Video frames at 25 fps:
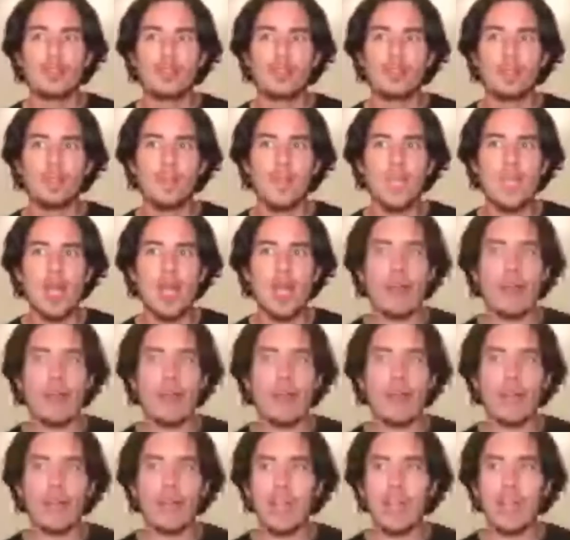to be
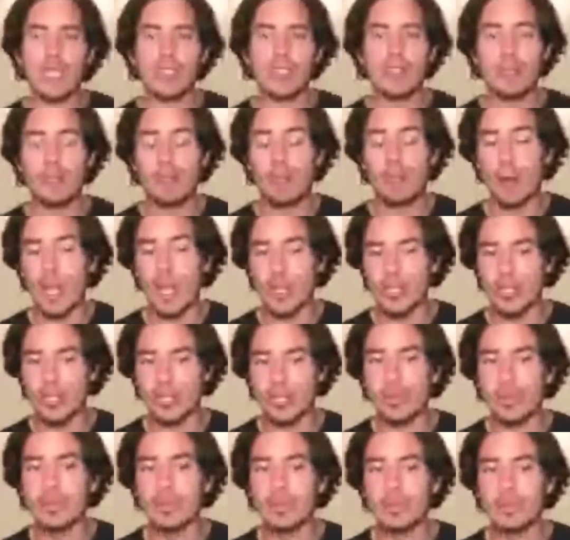under a lot of
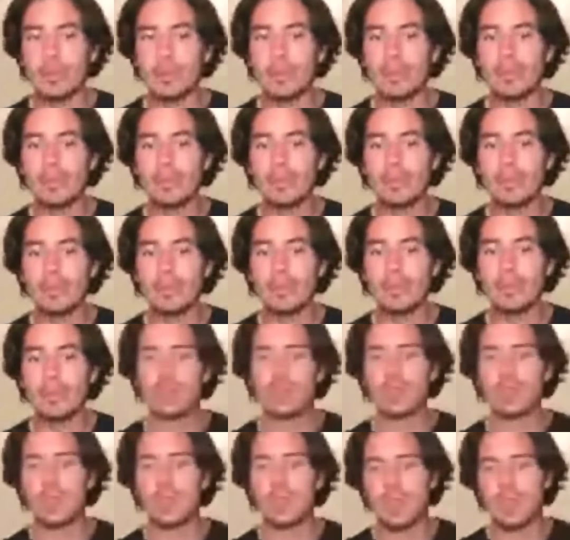pressure,
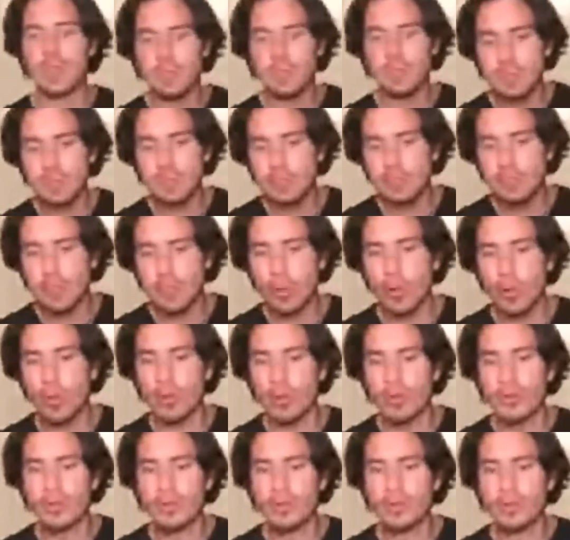to be
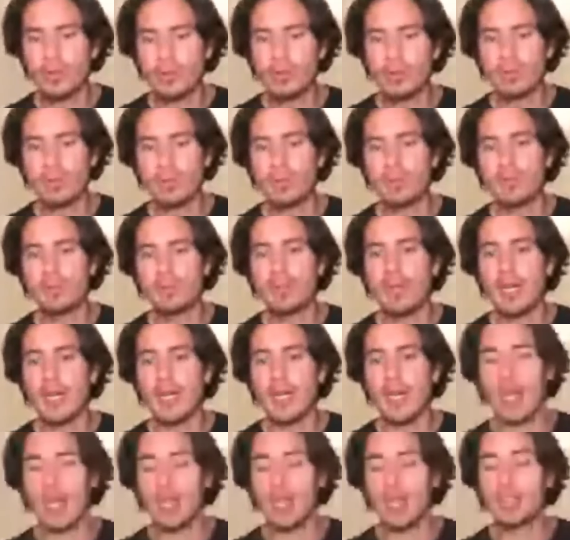pulled
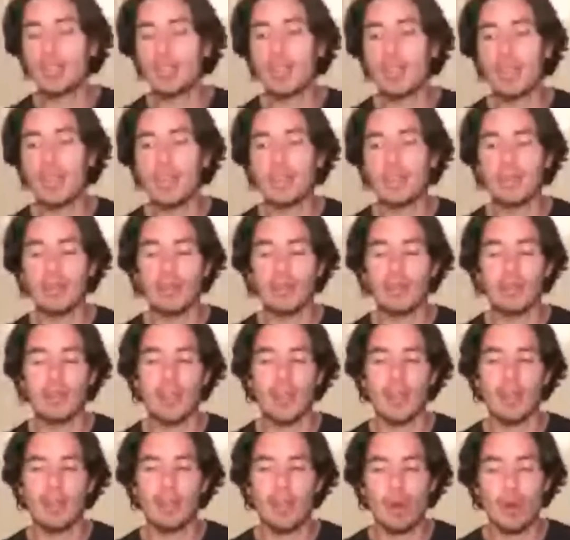by a lot of
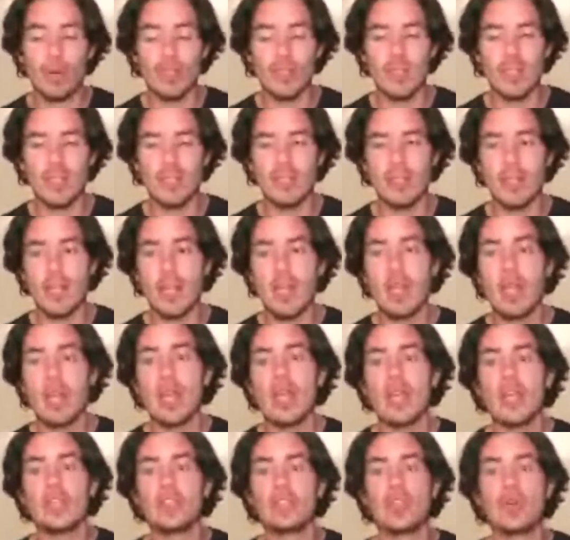forces.
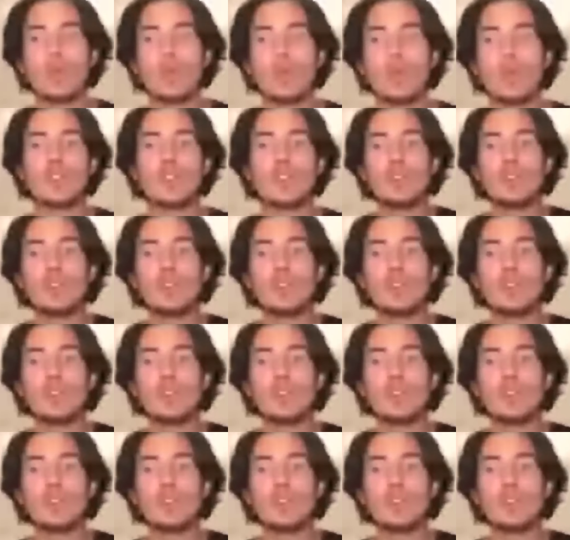So